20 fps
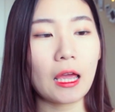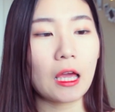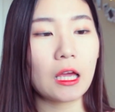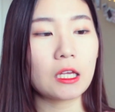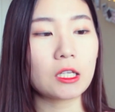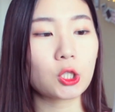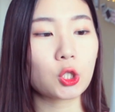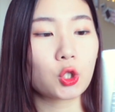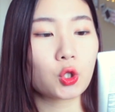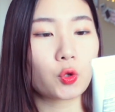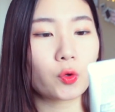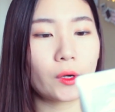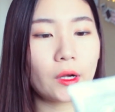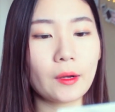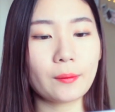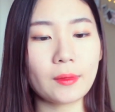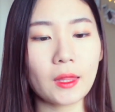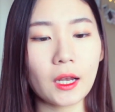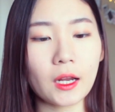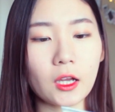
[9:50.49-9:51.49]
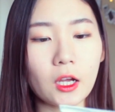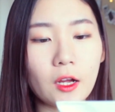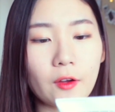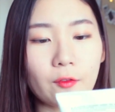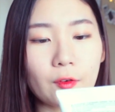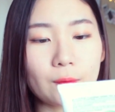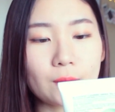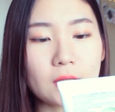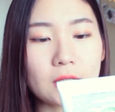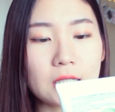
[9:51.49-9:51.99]
a scrub that I
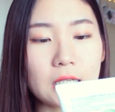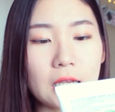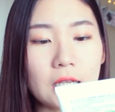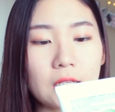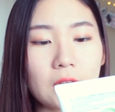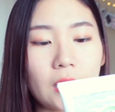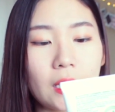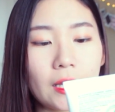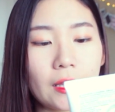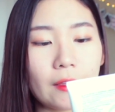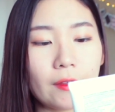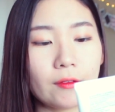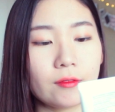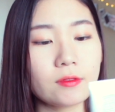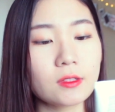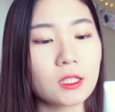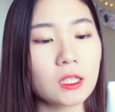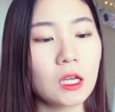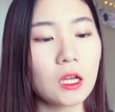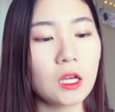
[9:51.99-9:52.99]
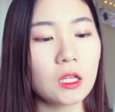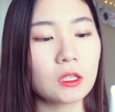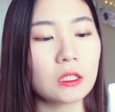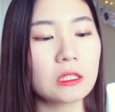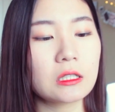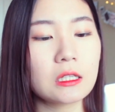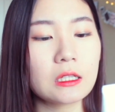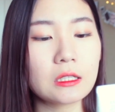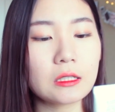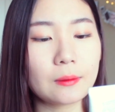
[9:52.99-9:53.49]
got from Saint Ives.
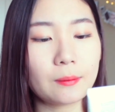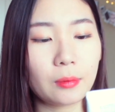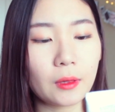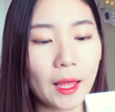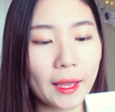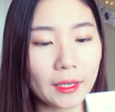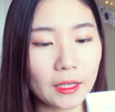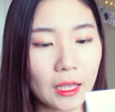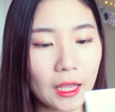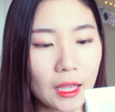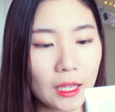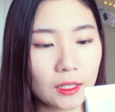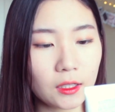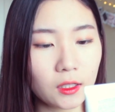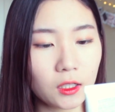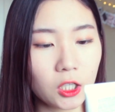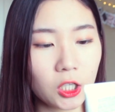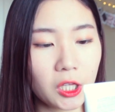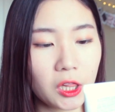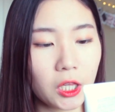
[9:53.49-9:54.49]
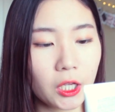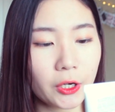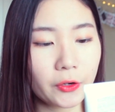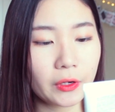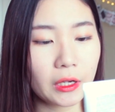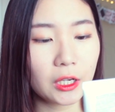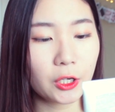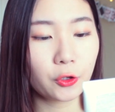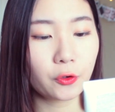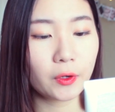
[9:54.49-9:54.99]
This is the Blackhead
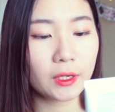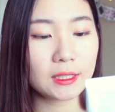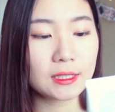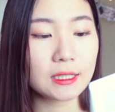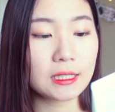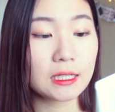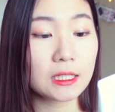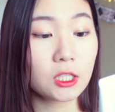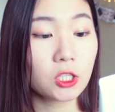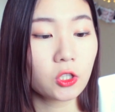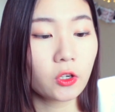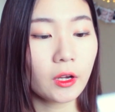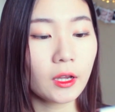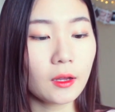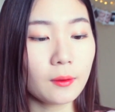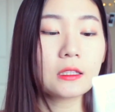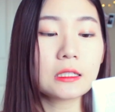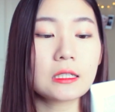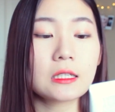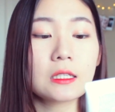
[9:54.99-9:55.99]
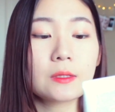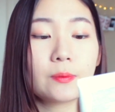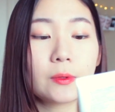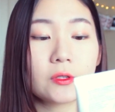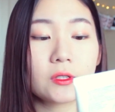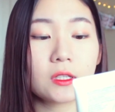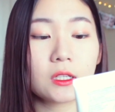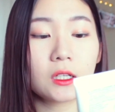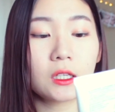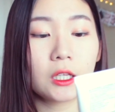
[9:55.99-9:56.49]
Clearing Green Tea Scrub. This is
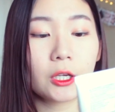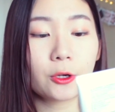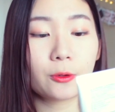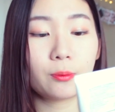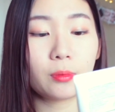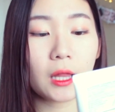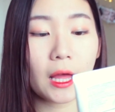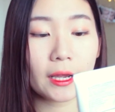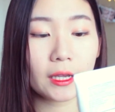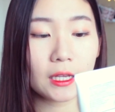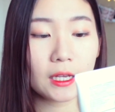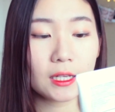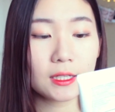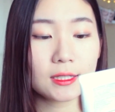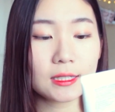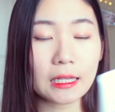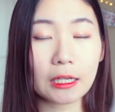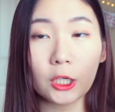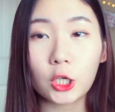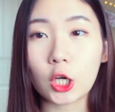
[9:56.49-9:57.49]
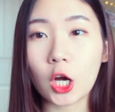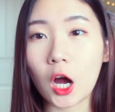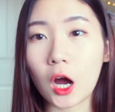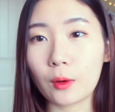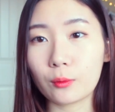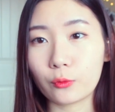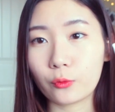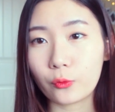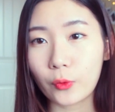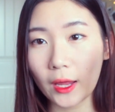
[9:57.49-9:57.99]
supposed to clear blackheads and
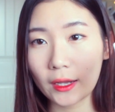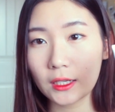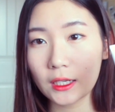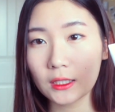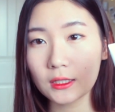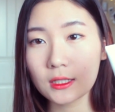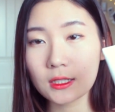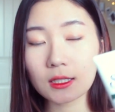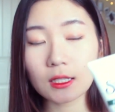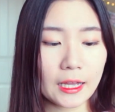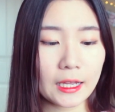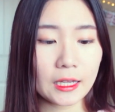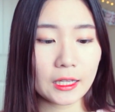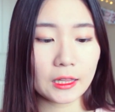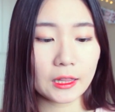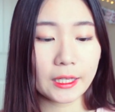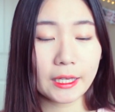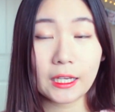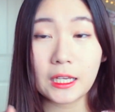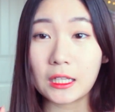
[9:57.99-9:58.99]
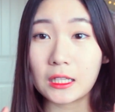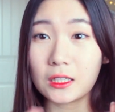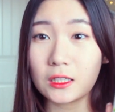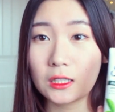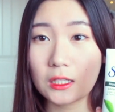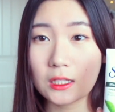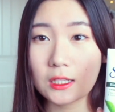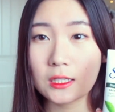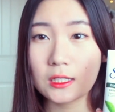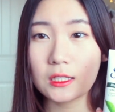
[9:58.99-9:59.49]
calm redness. I like
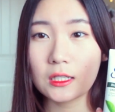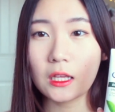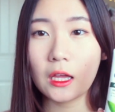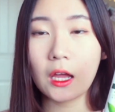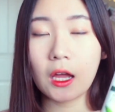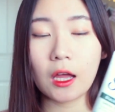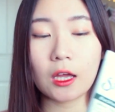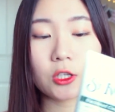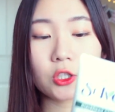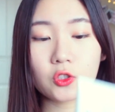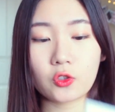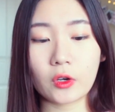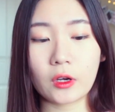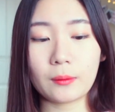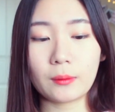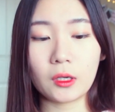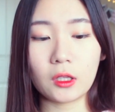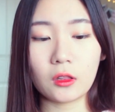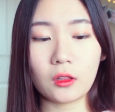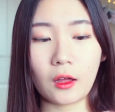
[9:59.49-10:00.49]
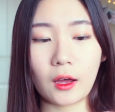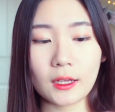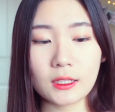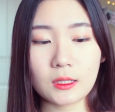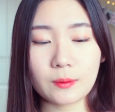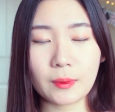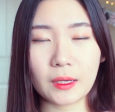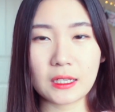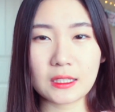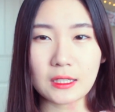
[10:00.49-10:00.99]
this scrub a
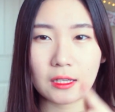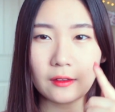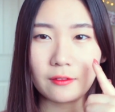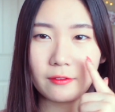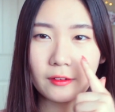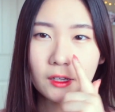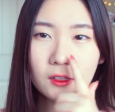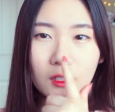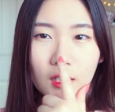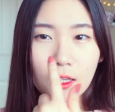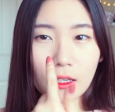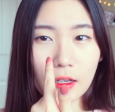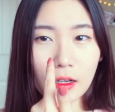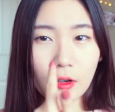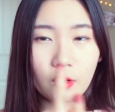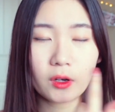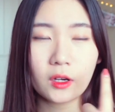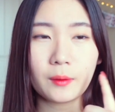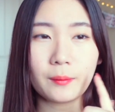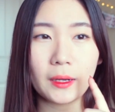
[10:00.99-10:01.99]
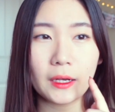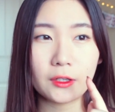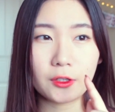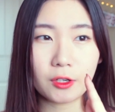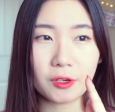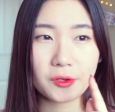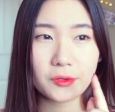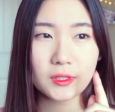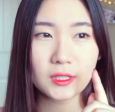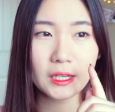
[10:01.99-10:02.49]
lot because I find like around my
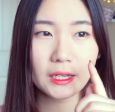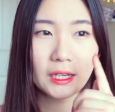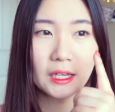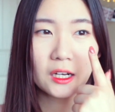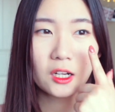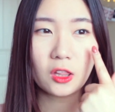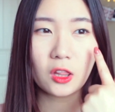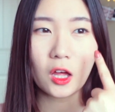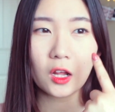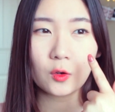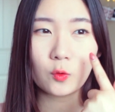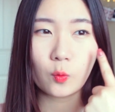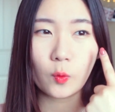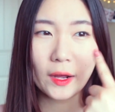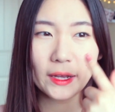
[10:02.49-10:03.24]
nose I get a lot of